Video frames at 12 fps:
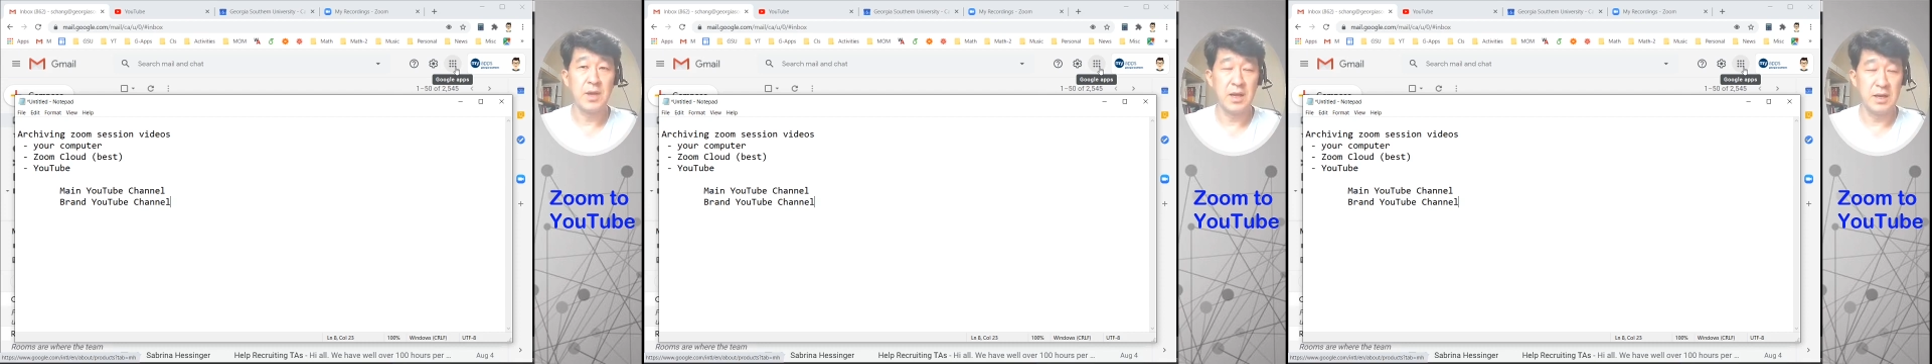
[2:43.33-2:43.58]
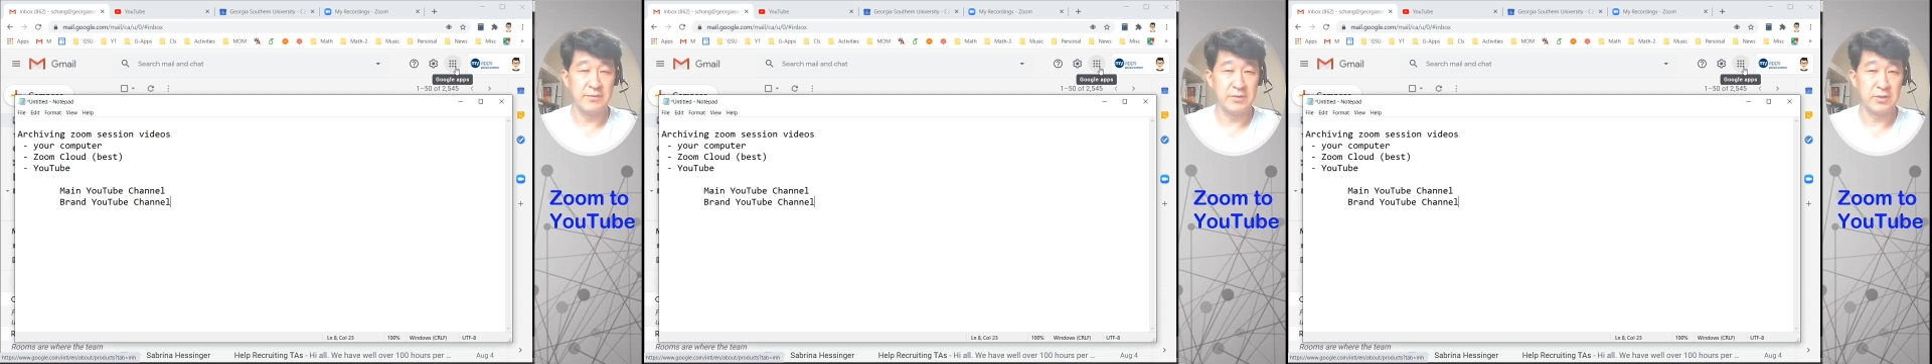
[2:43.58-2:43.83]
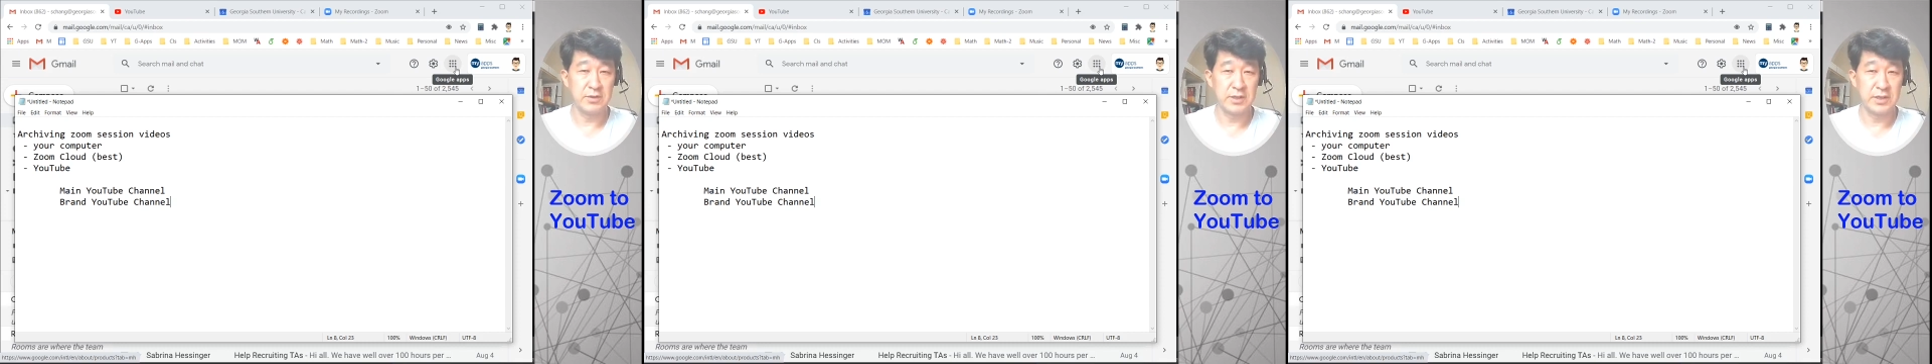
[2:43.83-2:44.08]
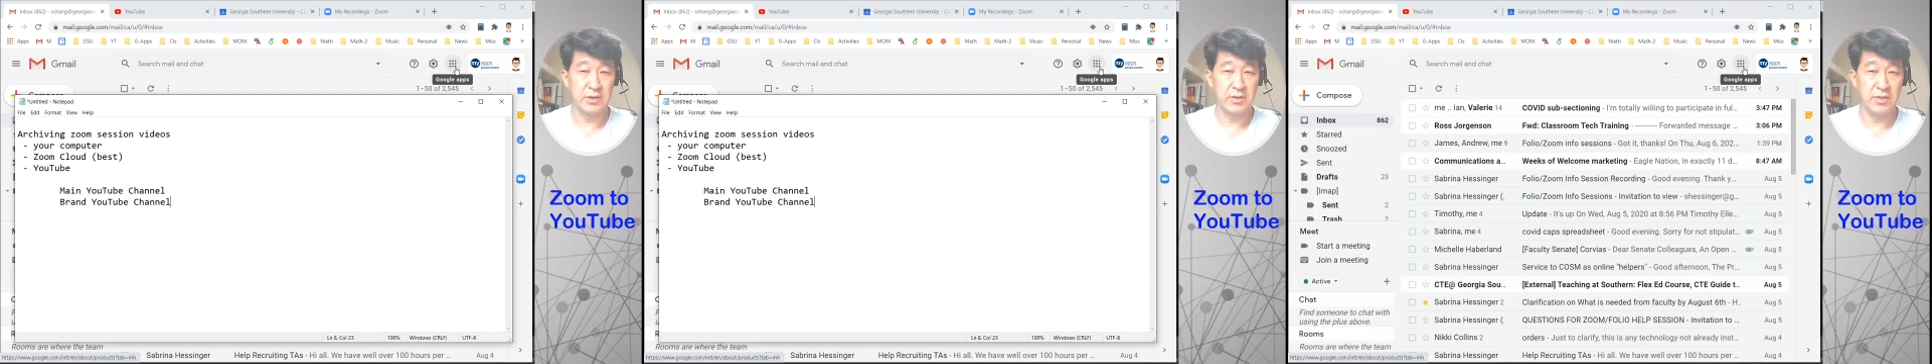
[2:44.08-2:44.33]
and if you
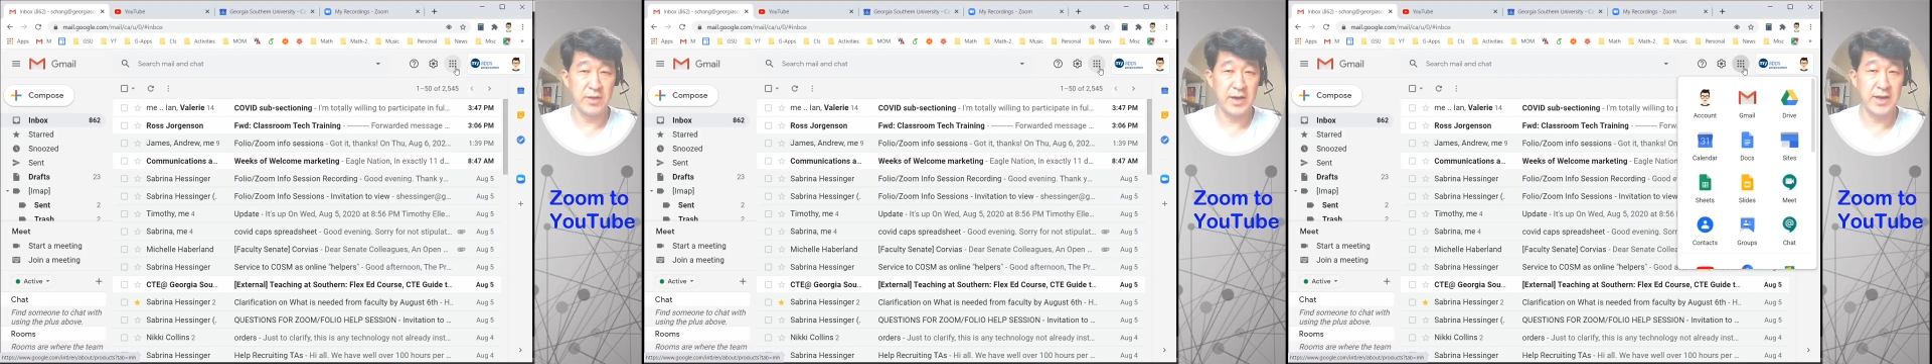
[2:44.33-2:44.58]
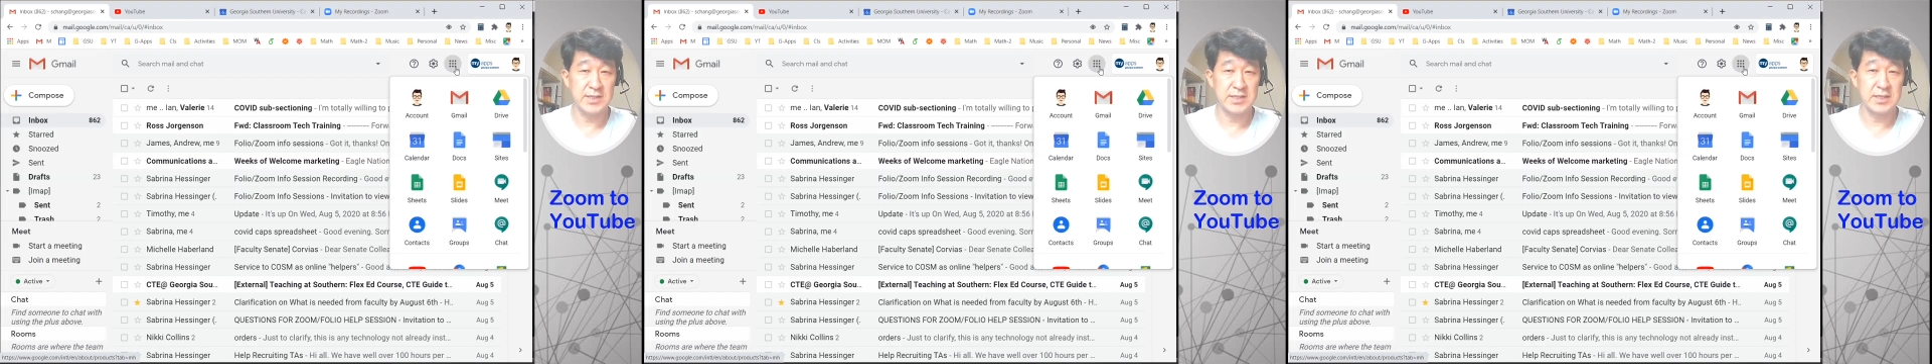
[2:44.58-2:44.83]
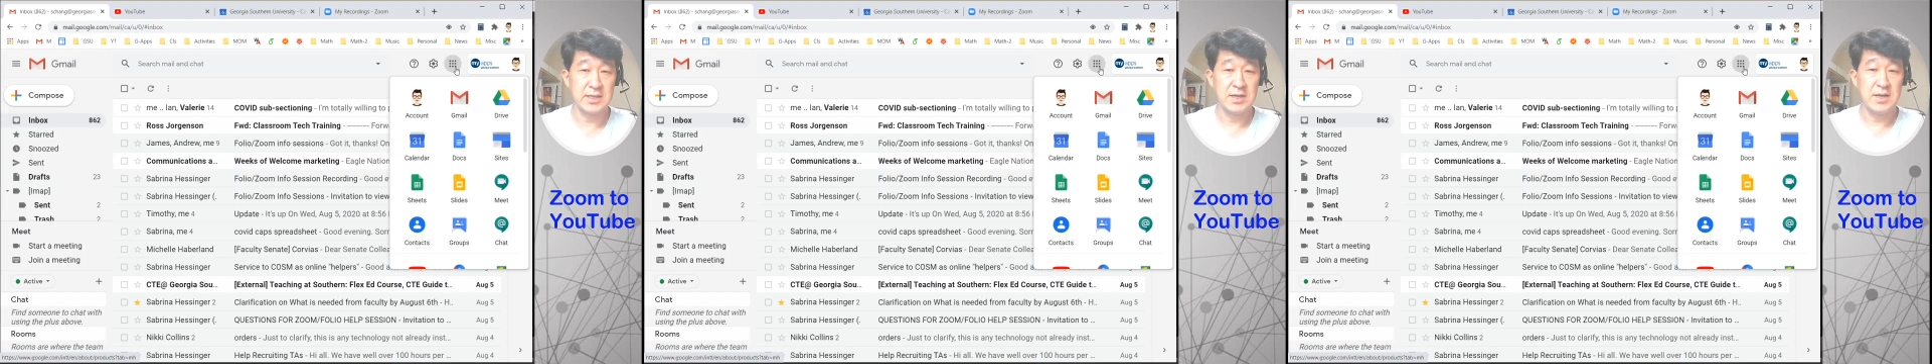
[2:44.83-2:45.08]
click on that,